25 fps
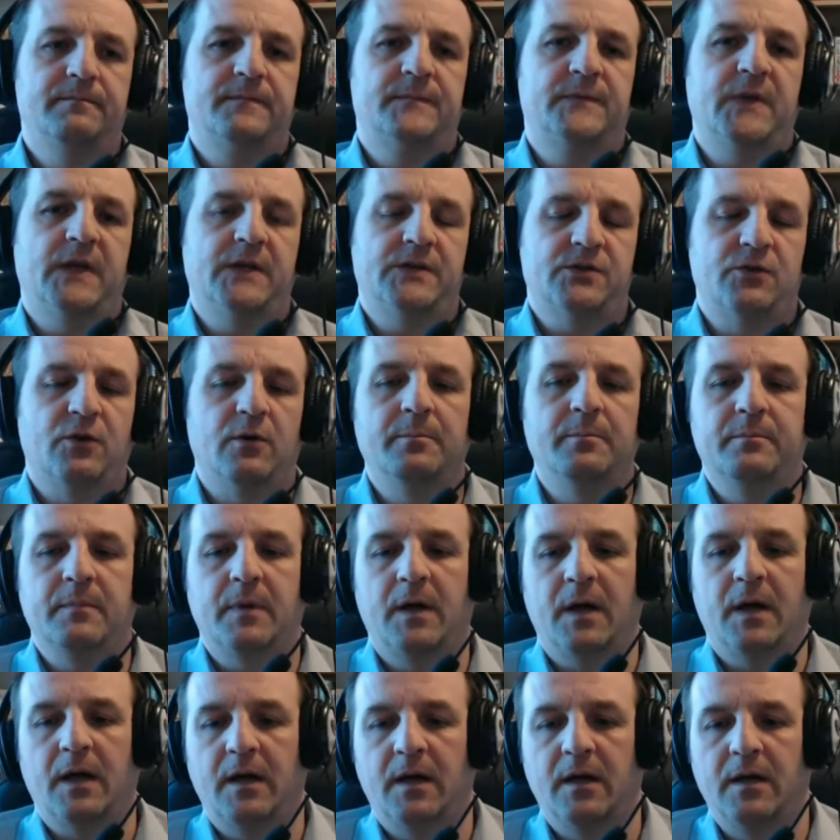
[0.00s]
desktop
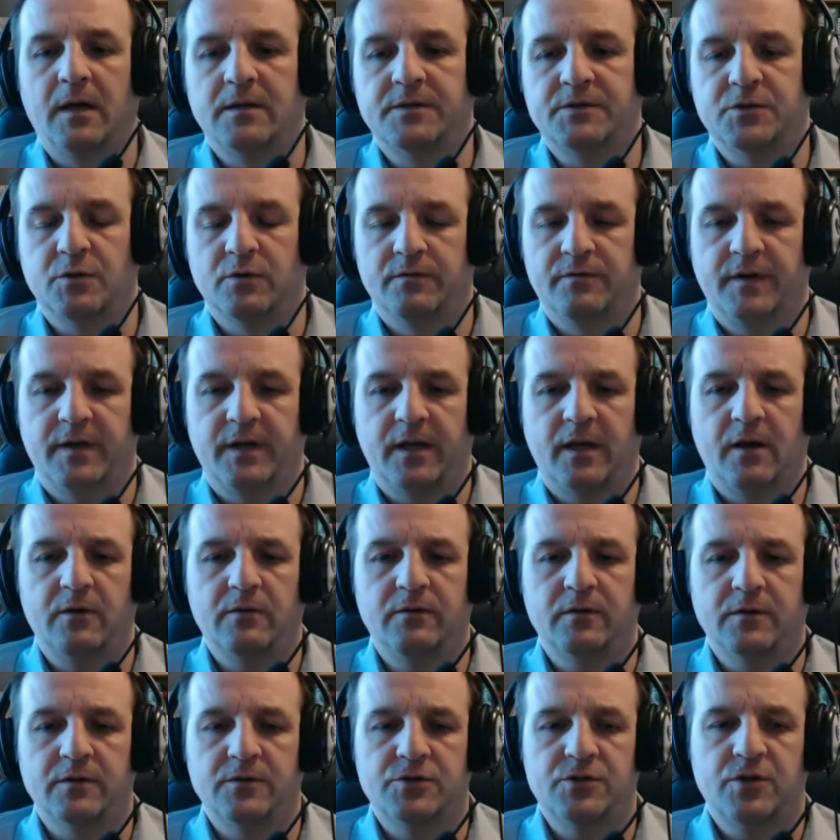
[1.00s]
sort of video
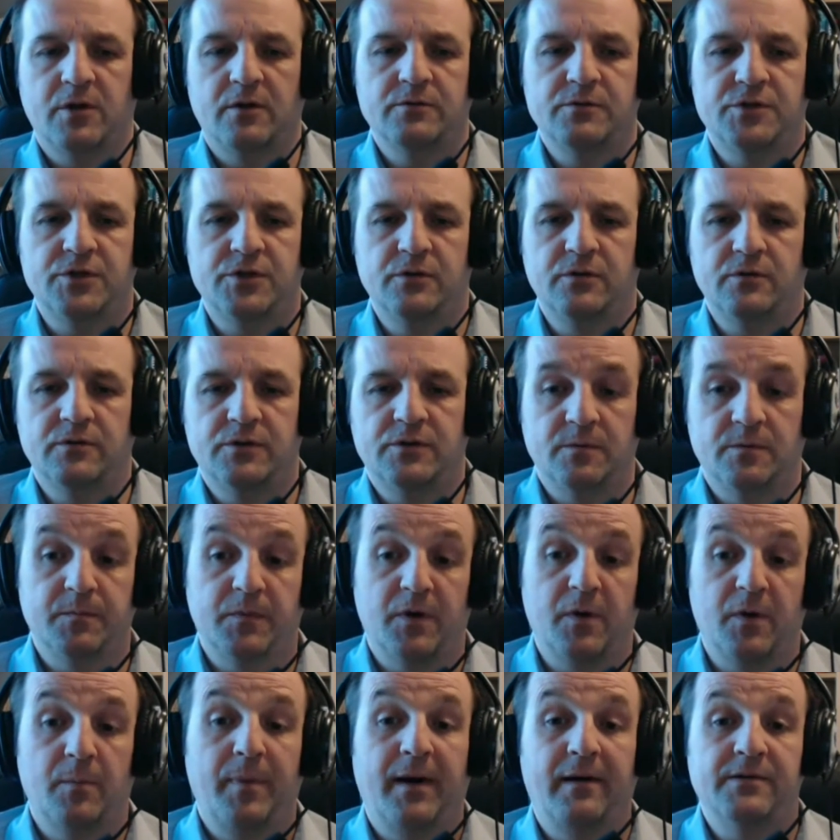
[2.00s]
that shows you some
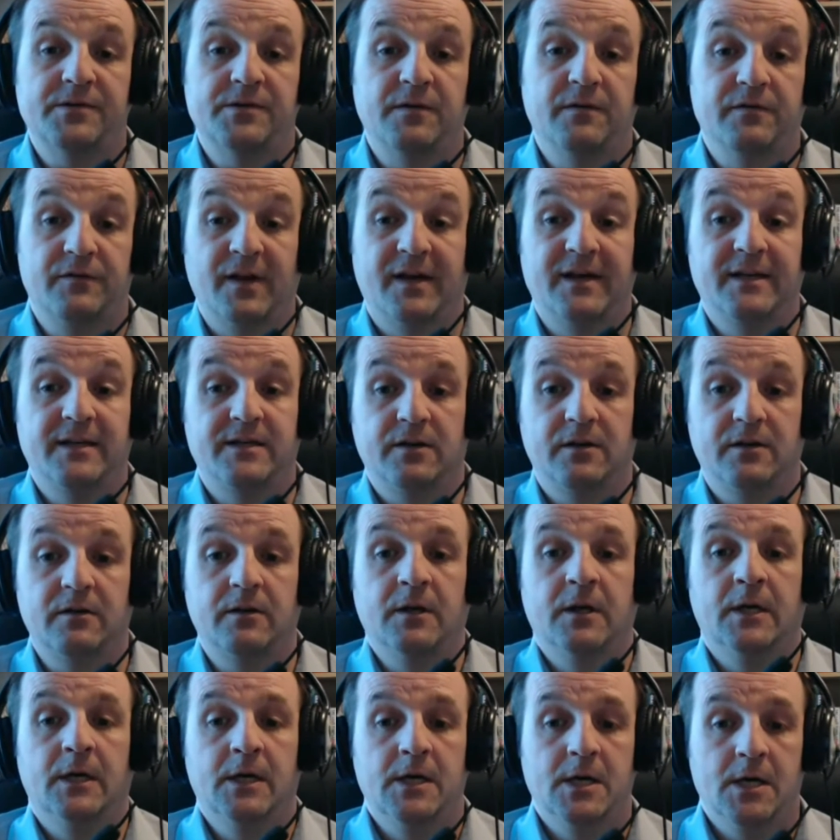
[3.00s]
comparative data
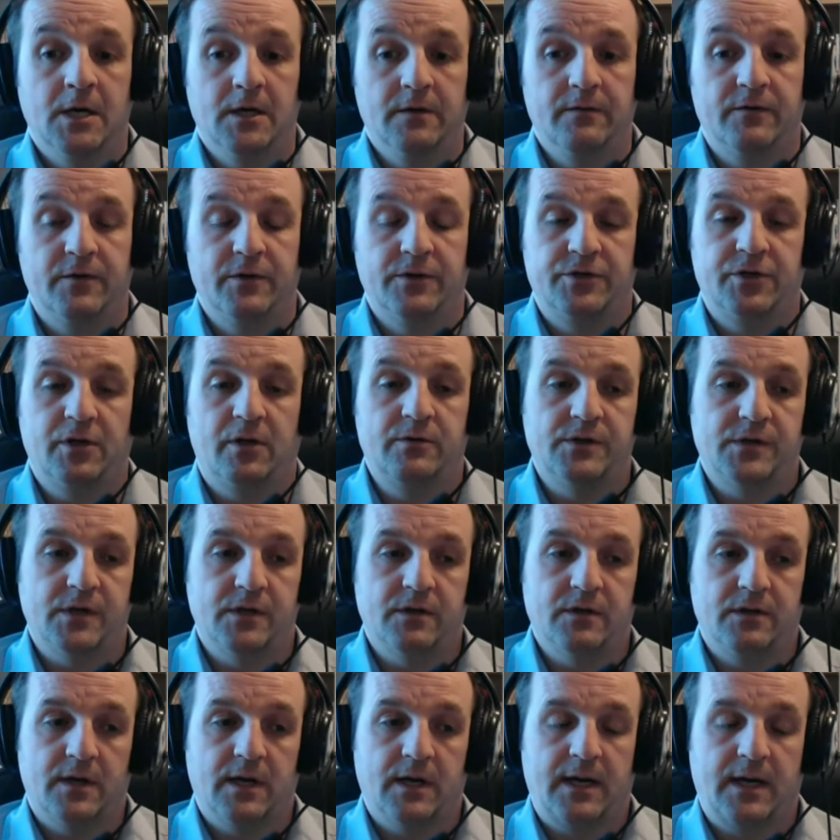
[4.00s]
that shows
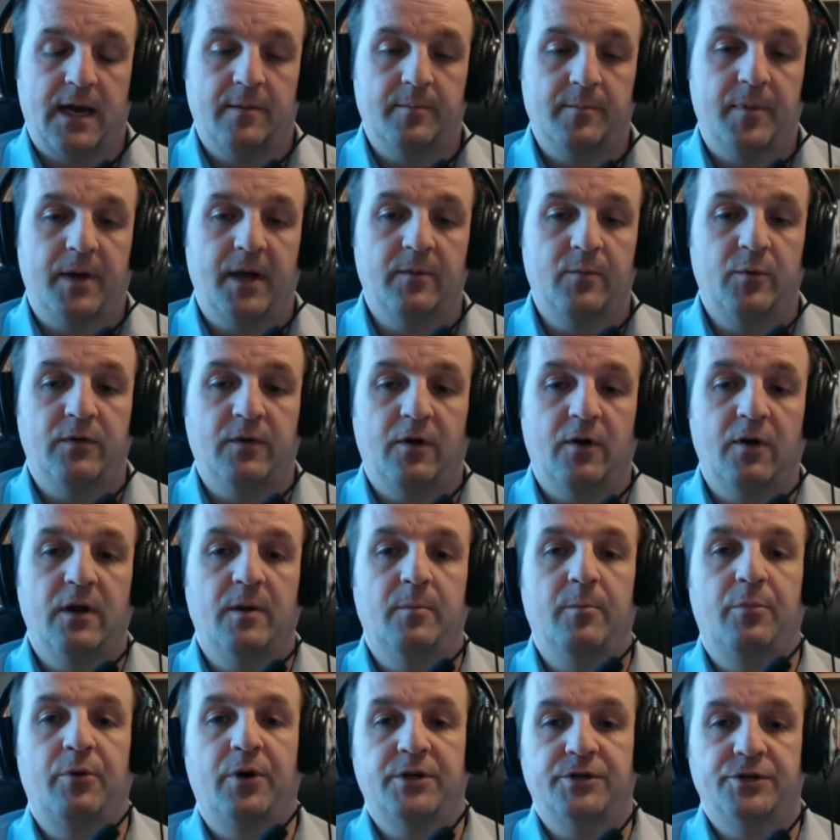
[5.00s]
a campaign with high
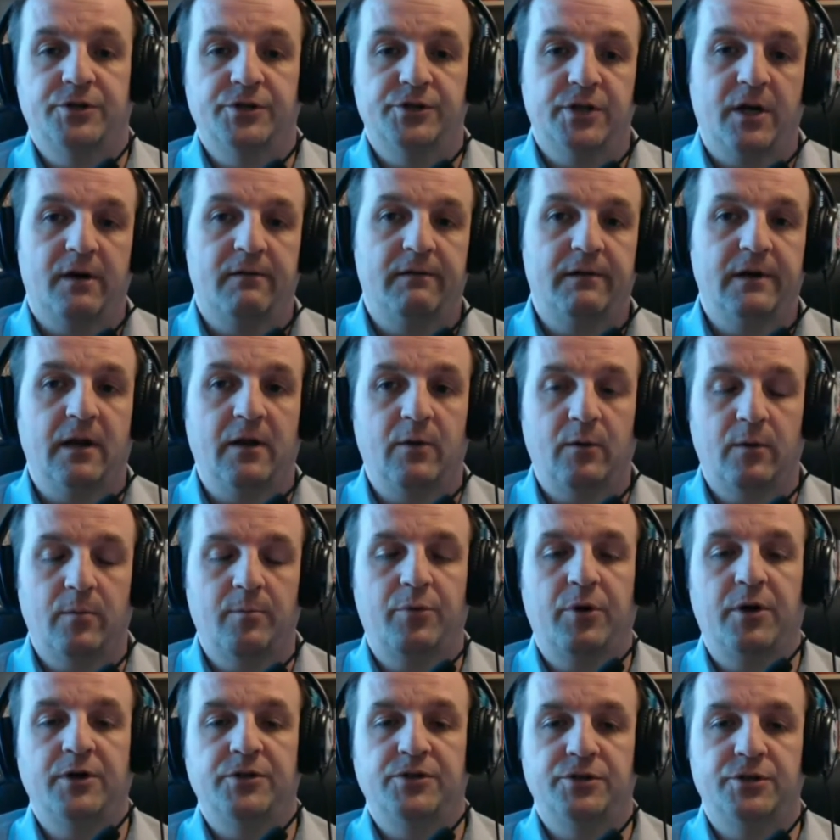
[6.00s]
impression share and low
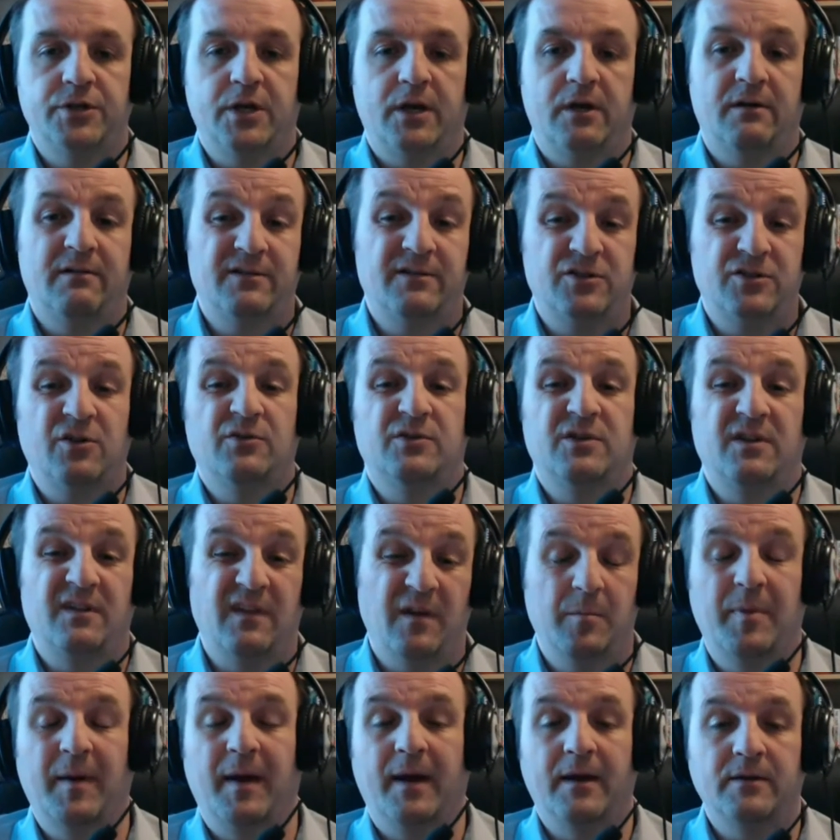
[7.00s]
impression share and shows you the
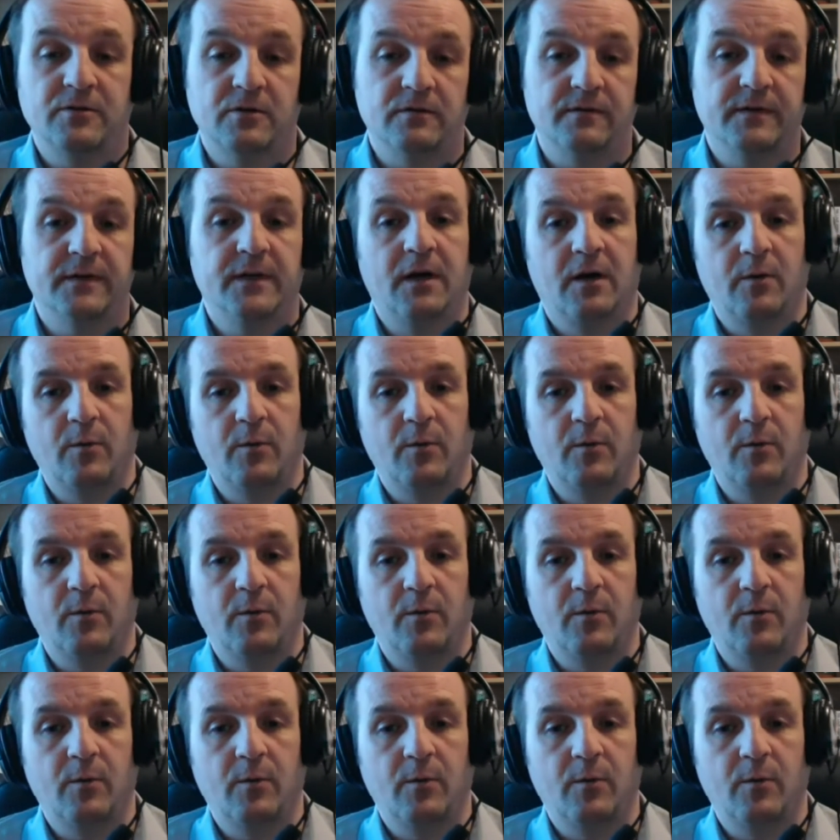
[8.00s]
impact of it.